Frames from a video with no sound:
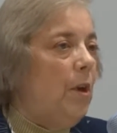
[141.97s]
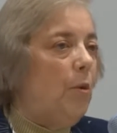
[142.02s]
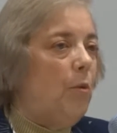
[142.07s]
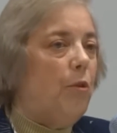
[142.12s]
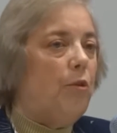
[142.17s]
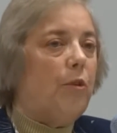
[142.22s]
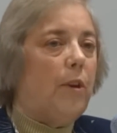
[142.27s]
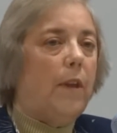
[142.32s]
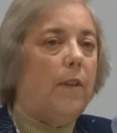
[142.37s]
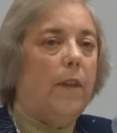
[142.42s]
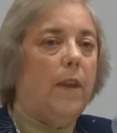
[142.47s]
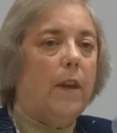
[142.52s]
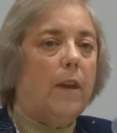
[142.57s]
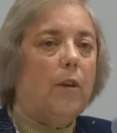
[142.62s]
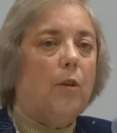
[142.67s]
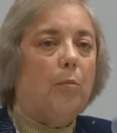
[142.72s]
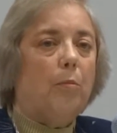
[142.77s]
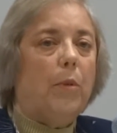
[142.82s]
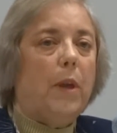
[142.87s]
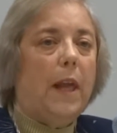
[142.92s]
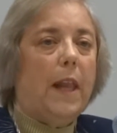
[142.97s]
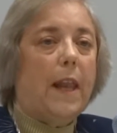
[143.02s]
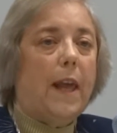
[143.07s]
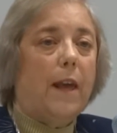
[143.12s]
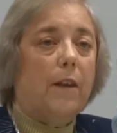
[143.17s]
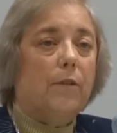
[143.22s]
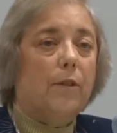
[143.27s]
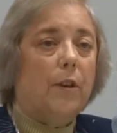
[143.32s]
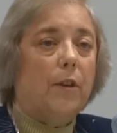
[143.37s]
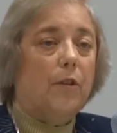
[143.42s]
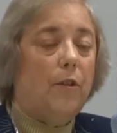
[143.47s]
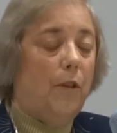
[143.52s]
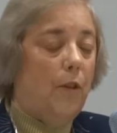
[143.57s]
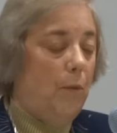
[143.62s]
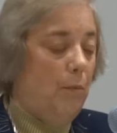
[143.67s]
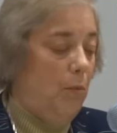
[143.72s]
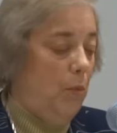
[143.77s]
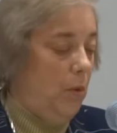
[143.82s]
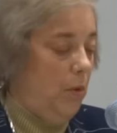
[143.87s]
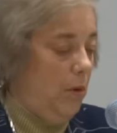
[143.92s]
which I think could be an asset to
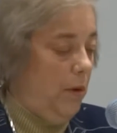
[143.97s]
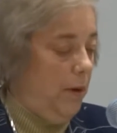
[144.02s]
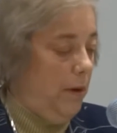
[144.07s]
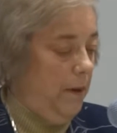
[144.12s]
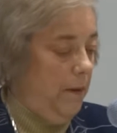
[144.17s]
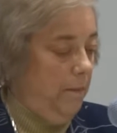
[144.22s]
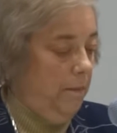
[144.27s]
the board.